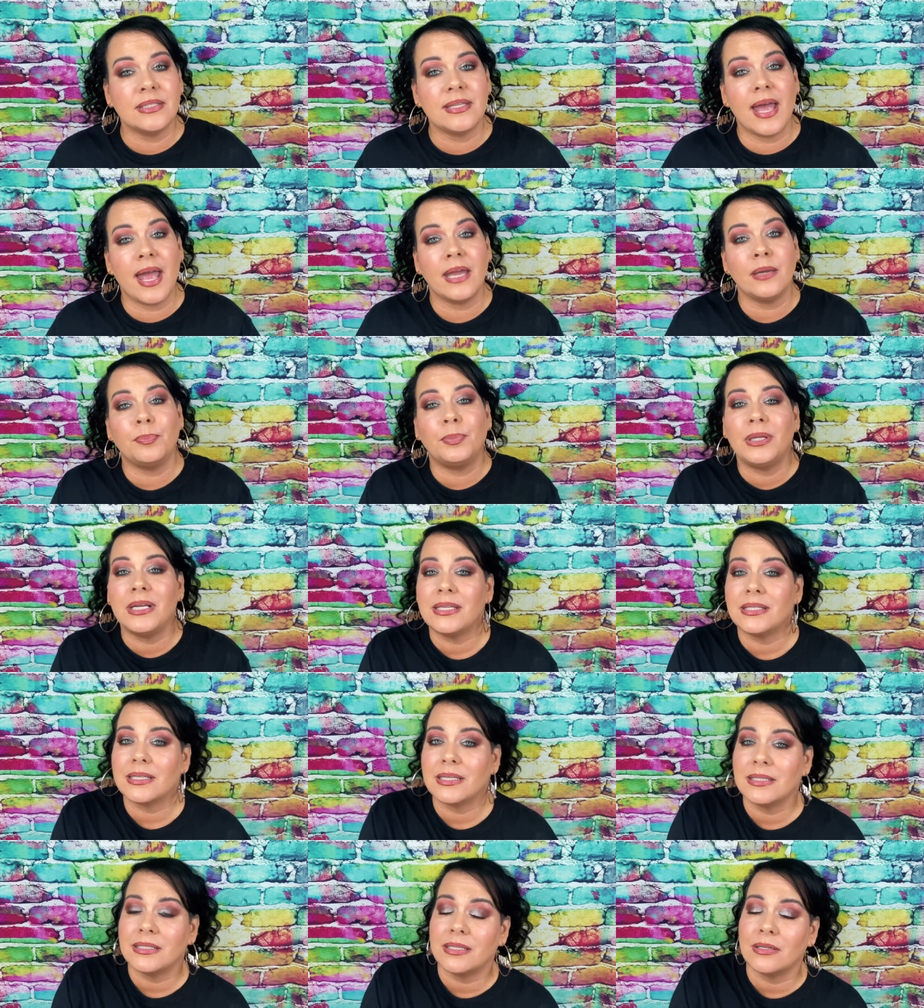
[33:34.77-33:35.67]
then
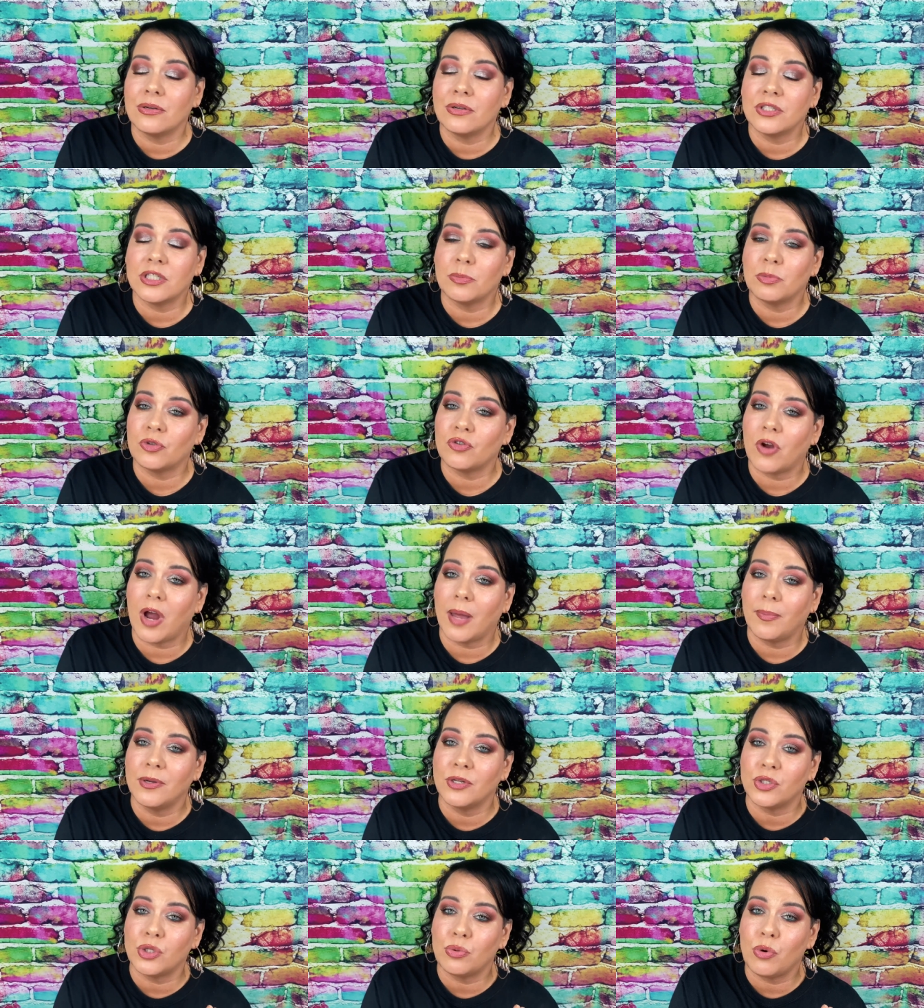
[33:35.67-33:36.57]
please consider
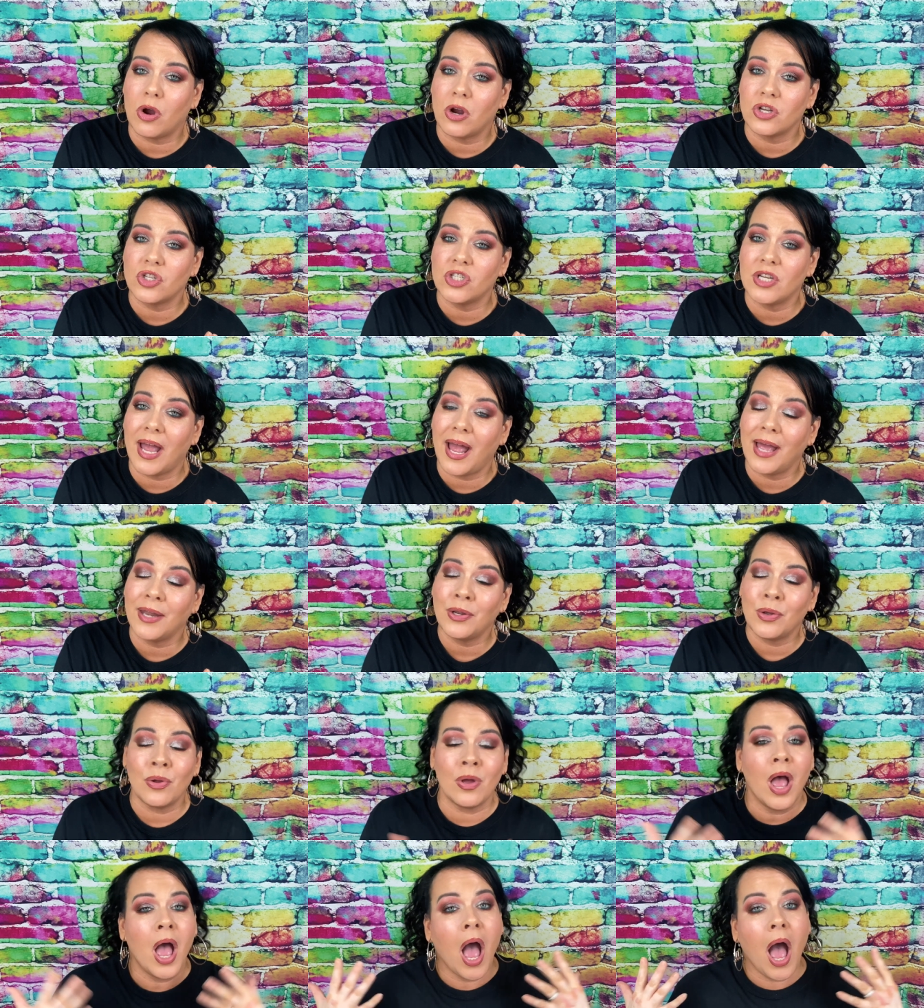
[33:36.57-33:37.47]
subscribing to our
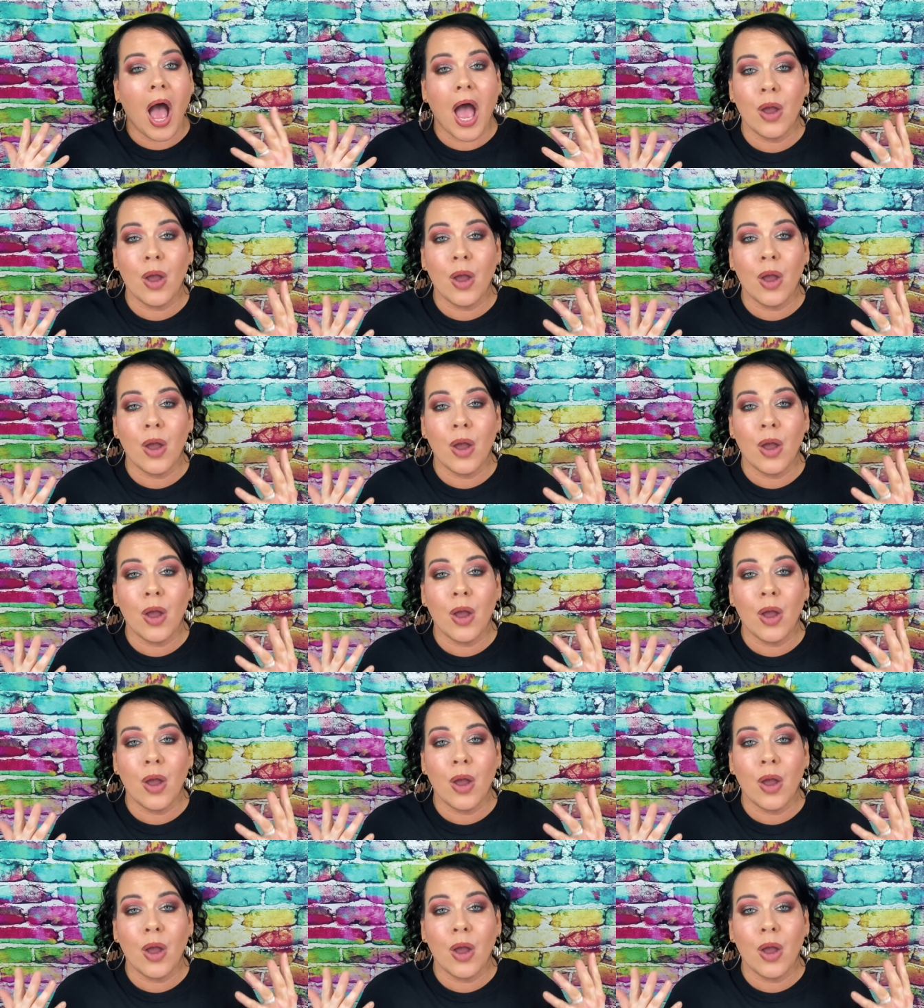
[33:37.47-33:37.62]
channel.